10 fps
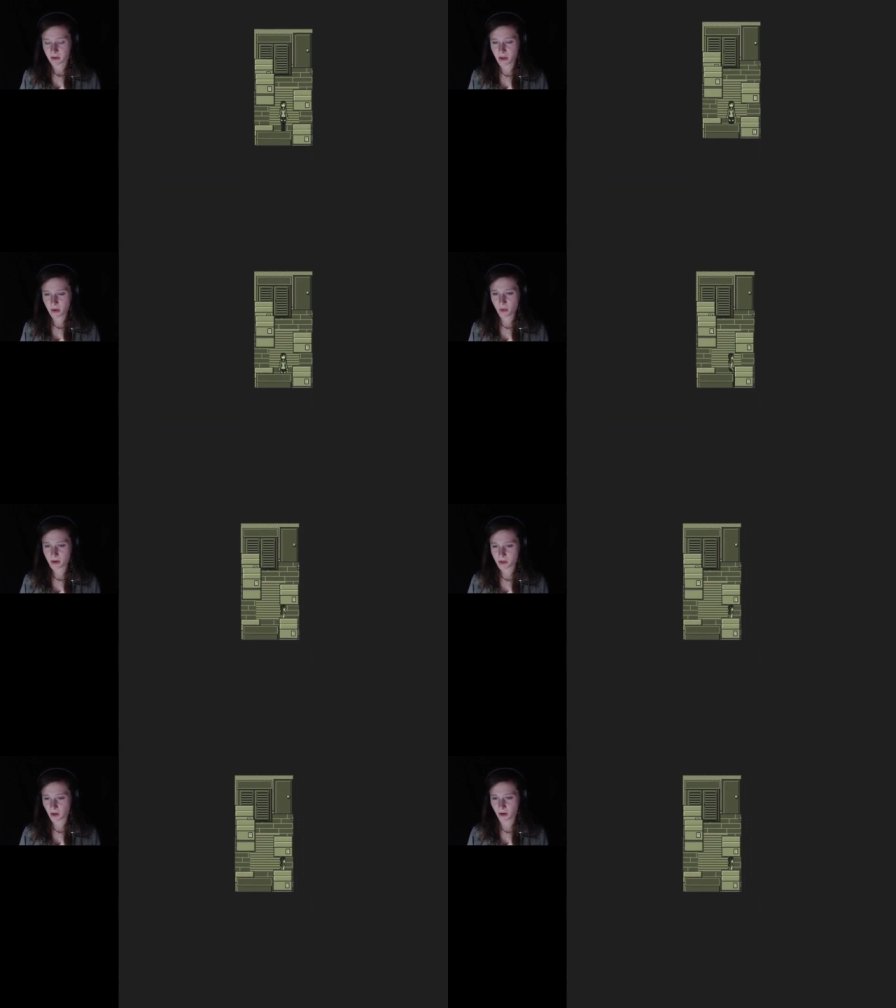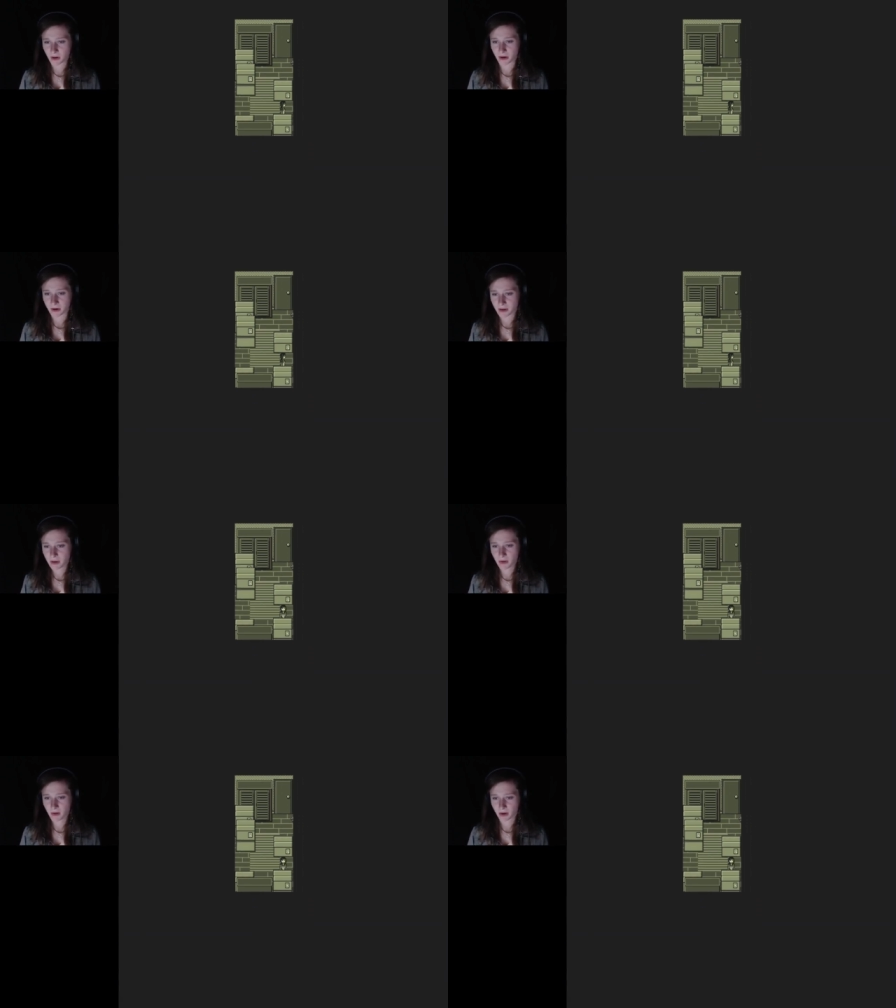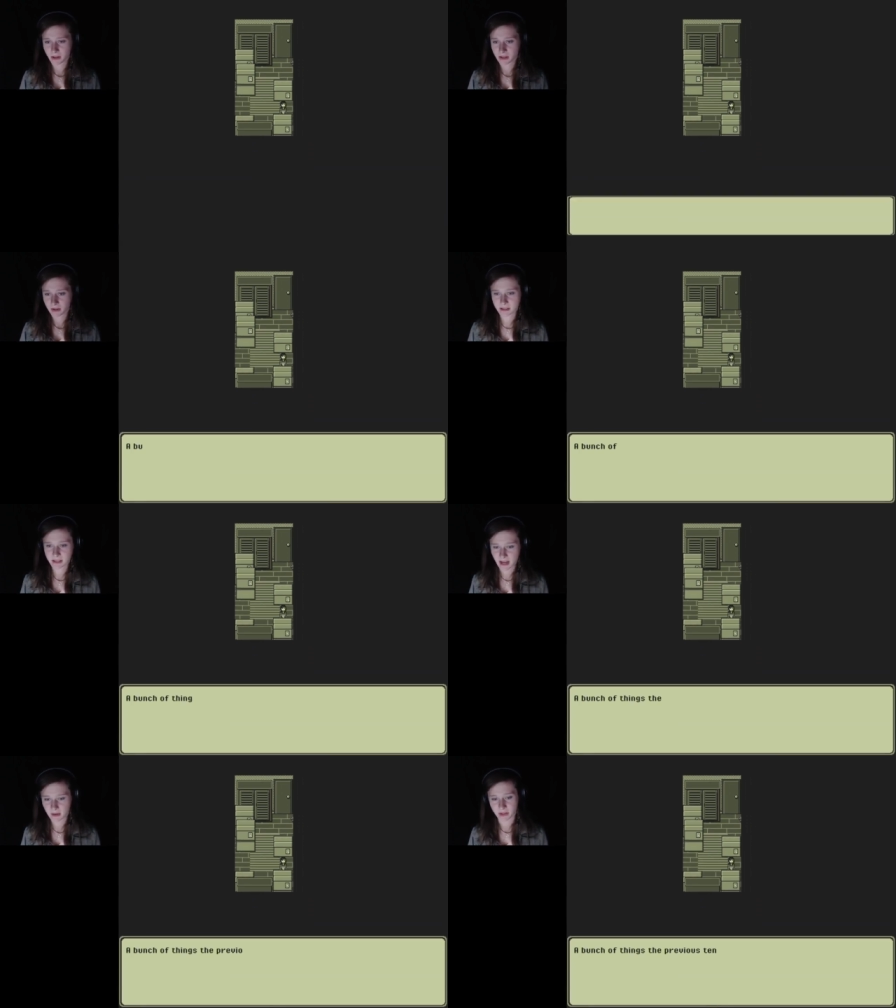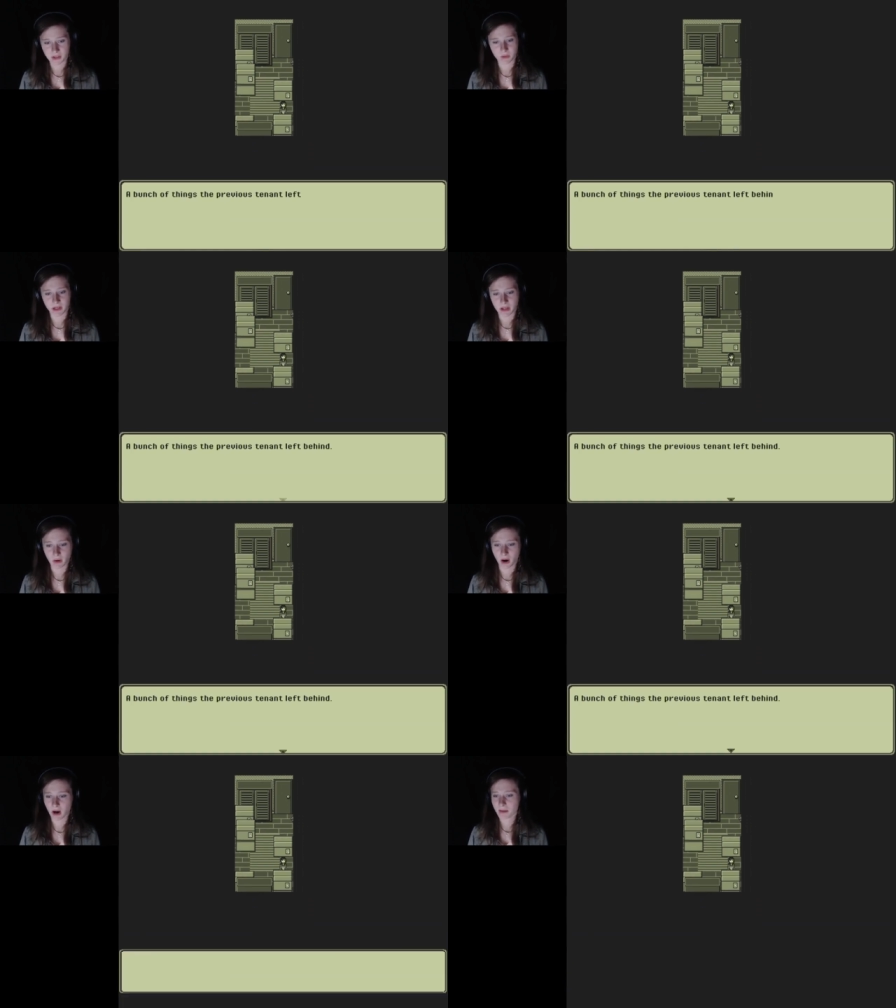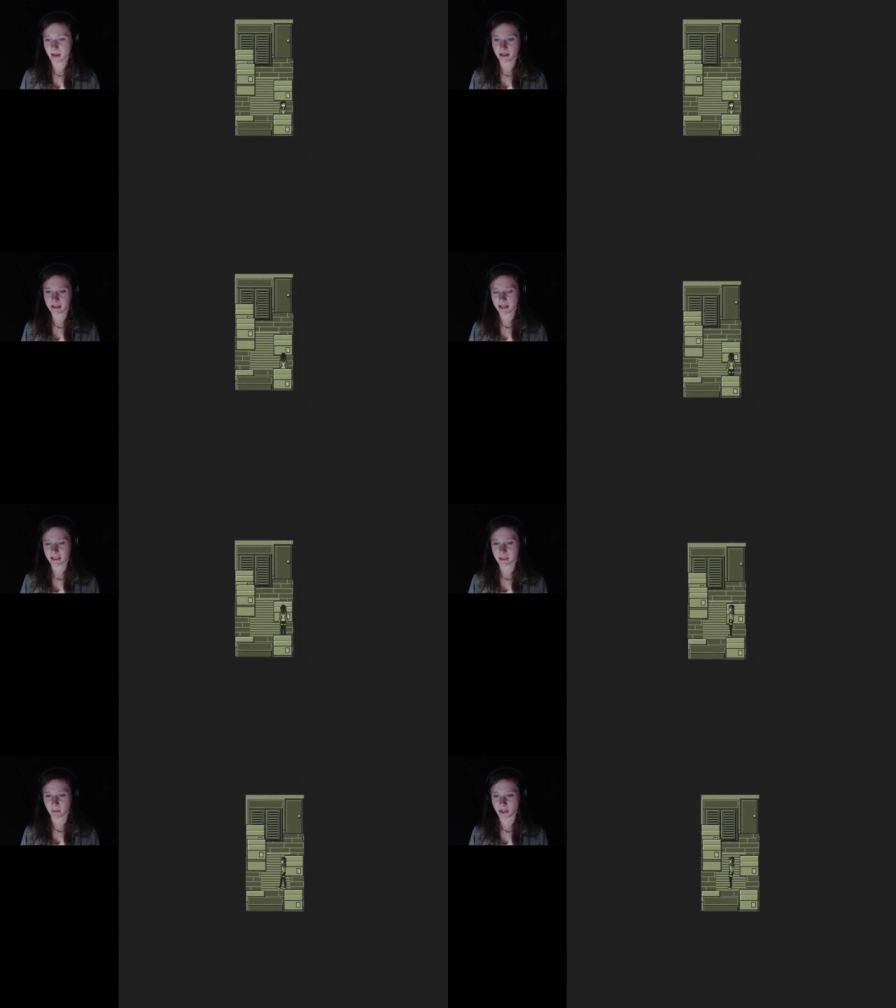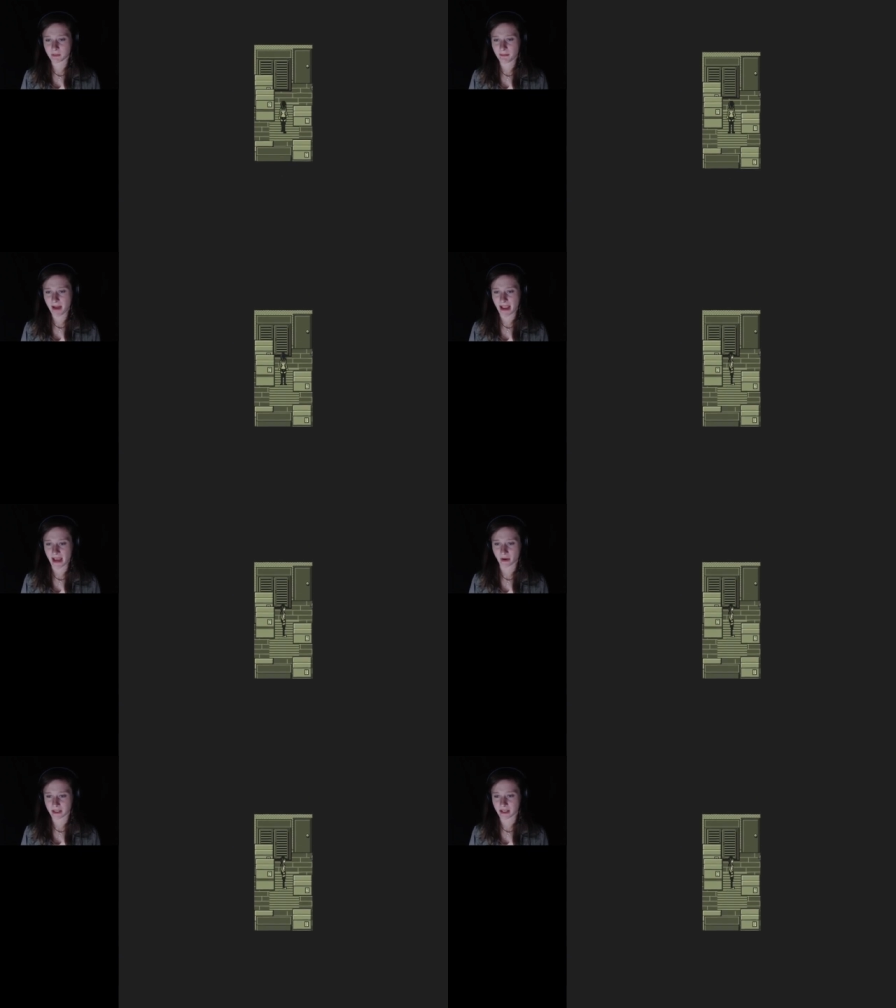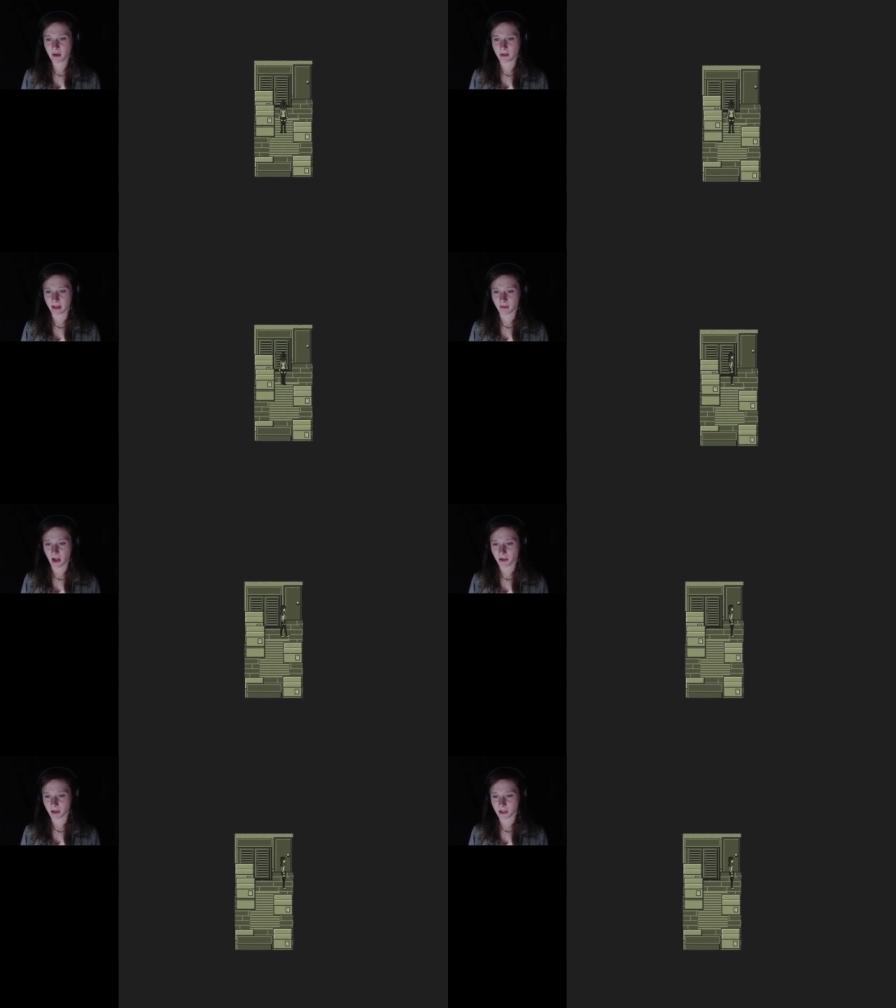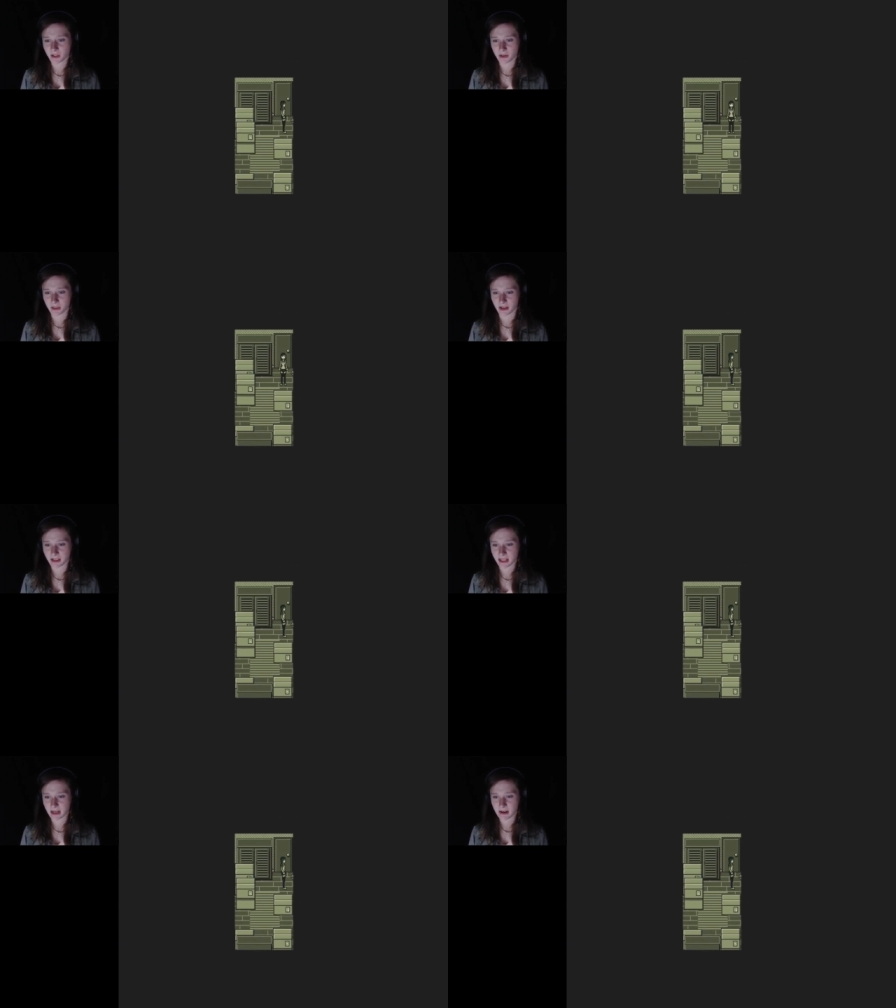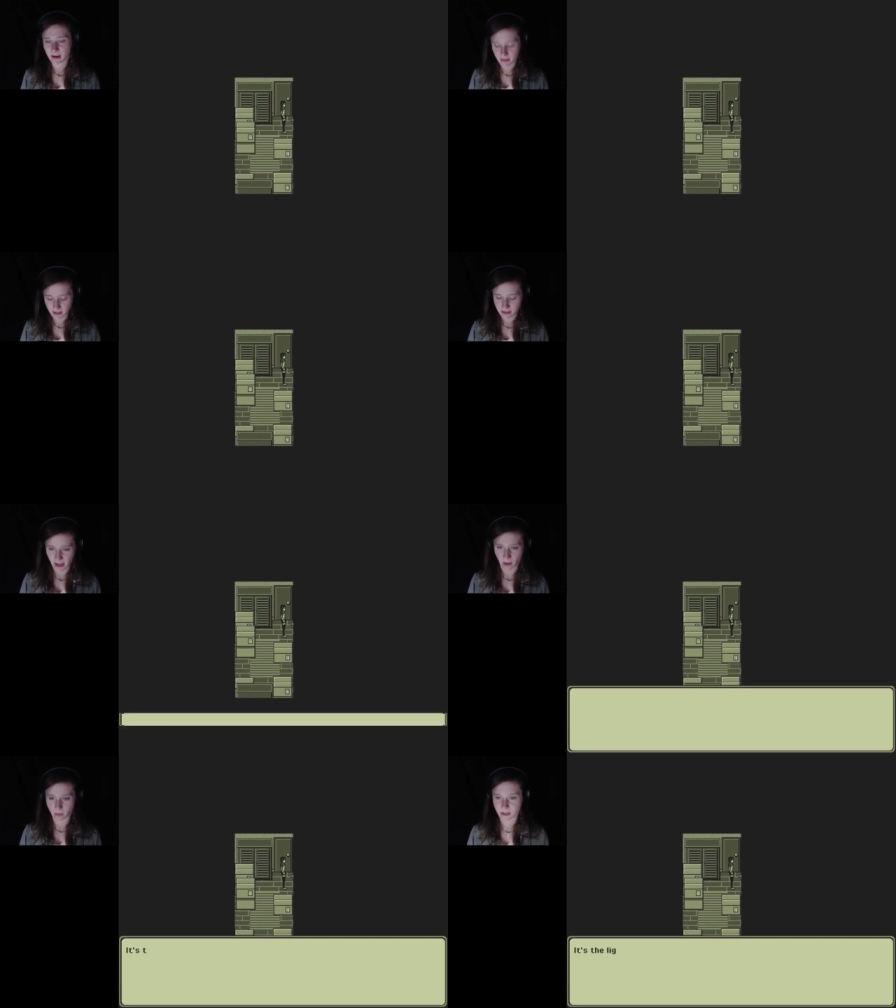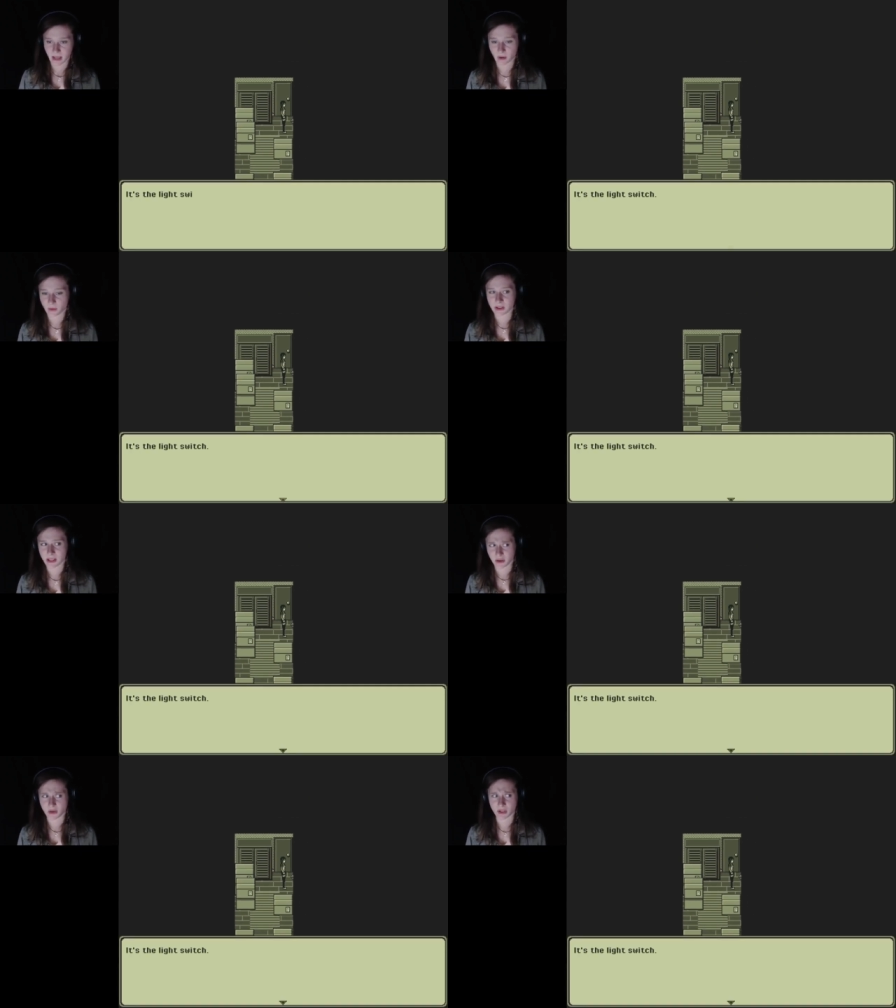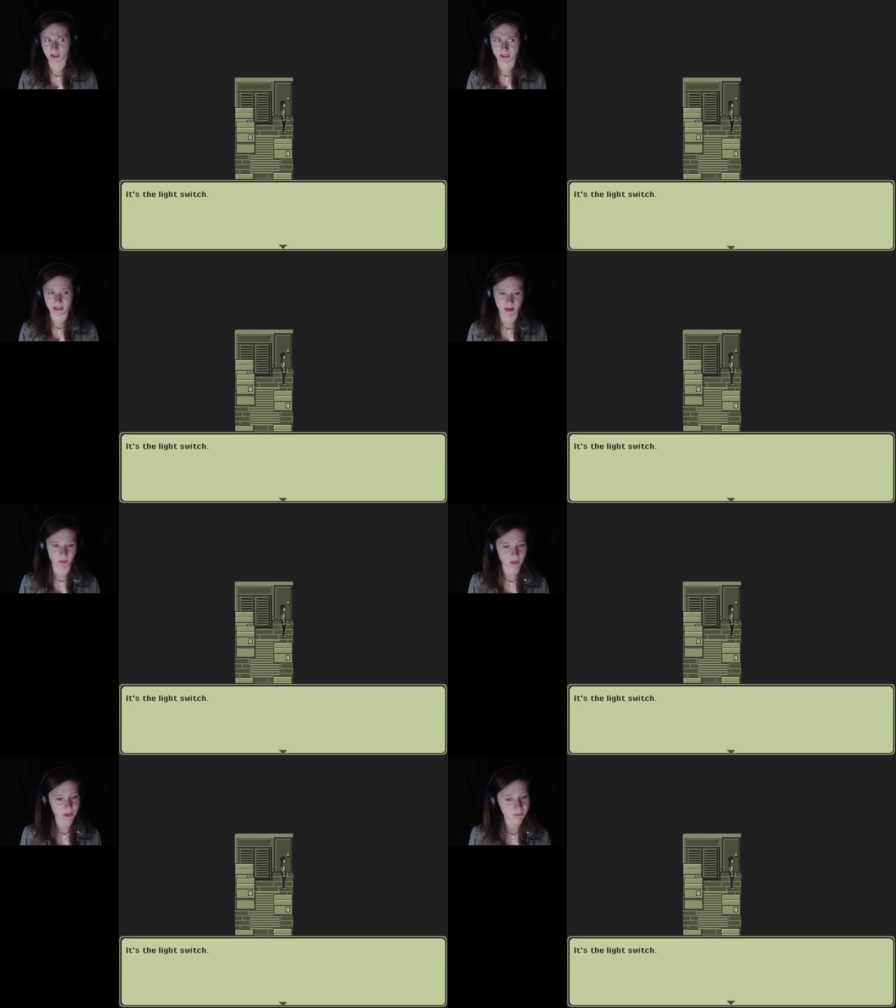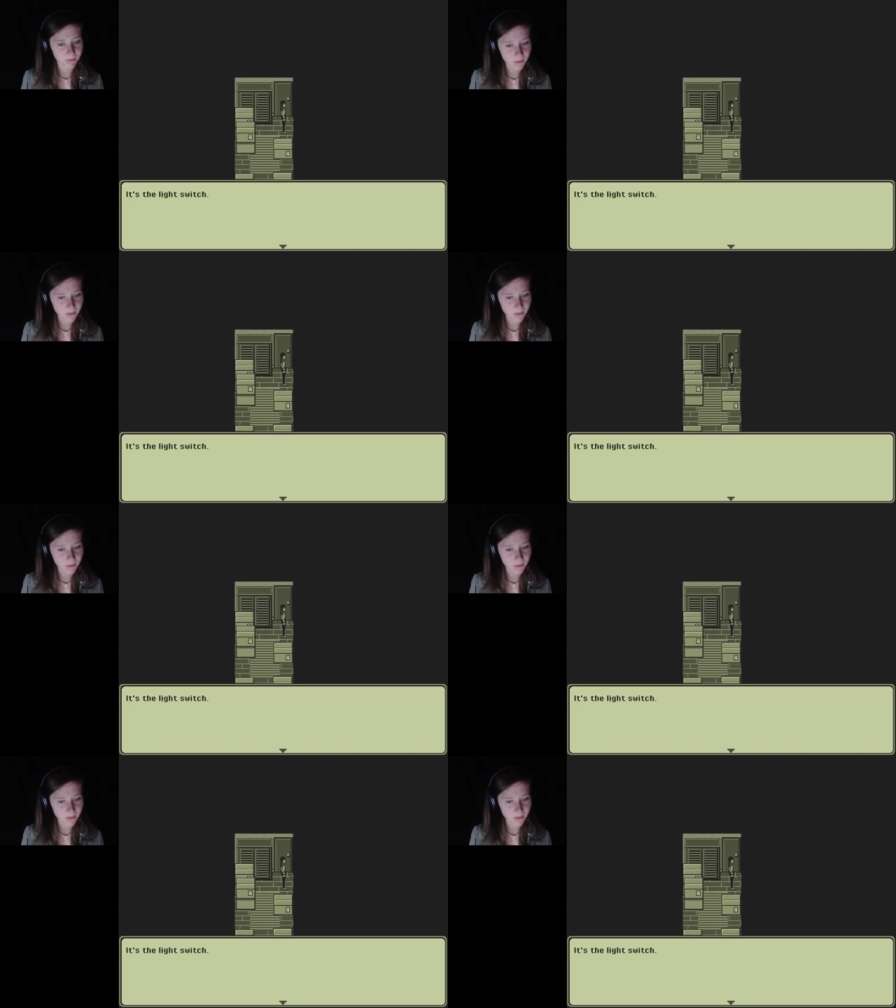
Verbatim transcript: You turd. You are a turd sandwich, is what you are, because this is supposed to be my house, and you left all your turd things in this house. How dare you, turd sandwich?